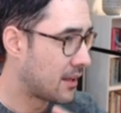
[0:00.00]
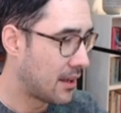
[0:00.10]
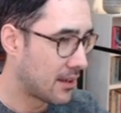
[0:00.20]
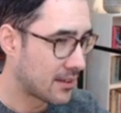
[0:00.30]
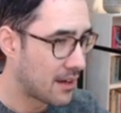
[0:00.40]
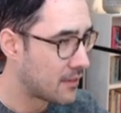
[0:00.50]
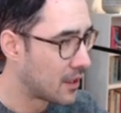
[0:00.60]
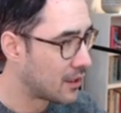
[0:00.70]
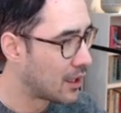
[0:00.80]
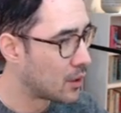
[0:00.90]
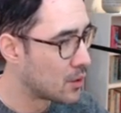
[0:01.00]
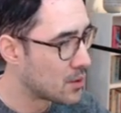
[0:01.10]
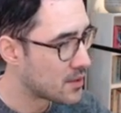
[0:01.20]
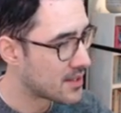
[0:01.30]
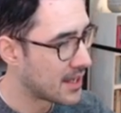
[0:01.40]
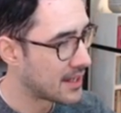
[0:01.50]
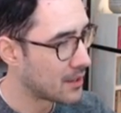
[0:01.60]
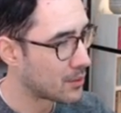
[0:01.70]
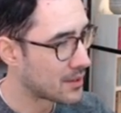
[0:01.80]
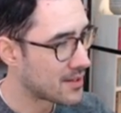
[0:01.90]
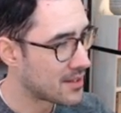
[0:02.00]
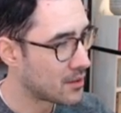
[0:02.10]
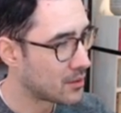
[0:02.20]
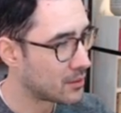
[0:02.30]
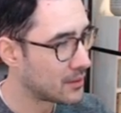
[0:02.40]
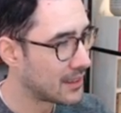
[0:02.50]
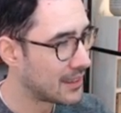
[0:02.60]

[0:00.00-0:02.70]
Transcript: uh, governor Lowe said it would still